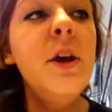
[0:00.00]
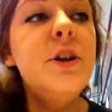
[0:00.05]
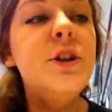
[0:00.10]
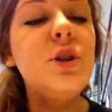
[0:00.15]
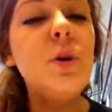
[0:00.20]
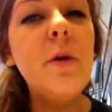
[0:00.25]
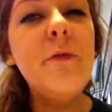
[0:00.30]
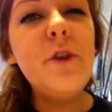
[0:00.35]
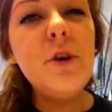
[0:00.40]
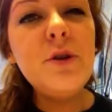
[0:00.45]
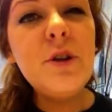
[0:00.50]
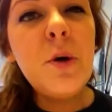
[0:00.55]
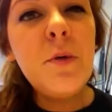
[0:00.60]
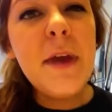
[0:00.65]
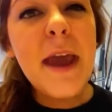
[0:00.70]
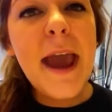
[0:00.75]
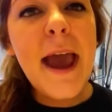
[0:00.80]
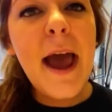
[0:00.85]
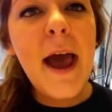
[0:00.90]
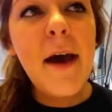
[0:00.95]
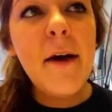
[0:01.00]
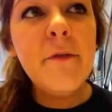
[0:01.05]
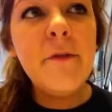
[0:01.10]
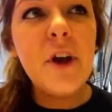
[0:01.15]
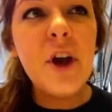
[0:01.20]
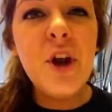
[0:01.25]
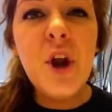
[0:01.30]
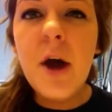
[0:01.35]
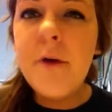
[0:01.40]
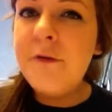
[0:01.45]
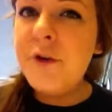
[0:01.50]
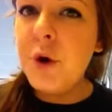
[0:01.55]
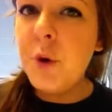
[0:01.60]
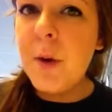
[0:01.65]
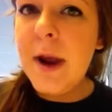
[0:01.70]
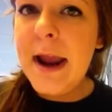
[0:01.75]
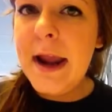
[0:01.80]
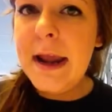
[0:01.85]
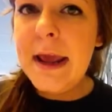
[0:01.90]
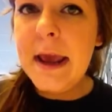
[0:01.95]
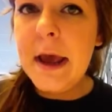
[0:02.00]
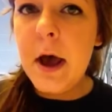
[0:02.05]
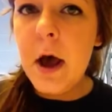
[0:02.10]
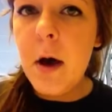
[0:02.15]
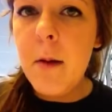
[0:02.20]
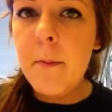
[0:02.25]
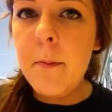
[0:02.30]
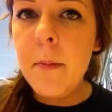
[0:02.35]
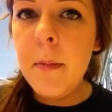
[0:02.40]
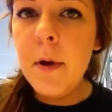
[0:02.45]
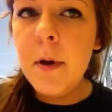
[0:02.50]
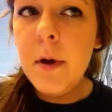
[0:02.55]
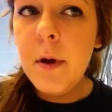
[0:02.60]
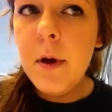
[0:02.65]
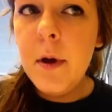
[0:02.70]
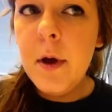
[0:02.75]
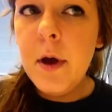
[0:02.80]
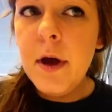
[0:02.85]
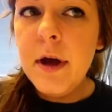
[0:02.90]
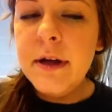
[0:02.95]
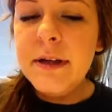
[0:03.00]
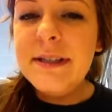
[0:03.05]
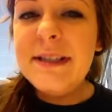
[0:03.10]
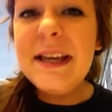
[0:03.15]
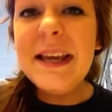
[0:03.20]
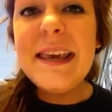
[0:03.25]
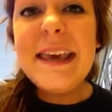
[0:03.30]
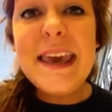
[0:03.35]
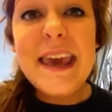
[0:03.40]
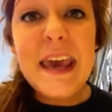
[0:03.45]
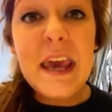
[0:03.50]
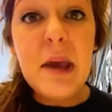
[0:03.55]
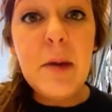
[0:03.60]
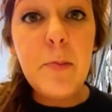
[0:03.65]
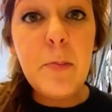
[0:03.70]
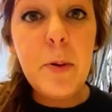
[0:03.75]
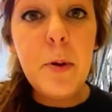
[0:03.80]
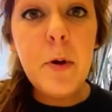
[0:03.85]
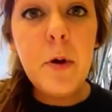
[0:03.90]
So if you don't have enough uranium to keep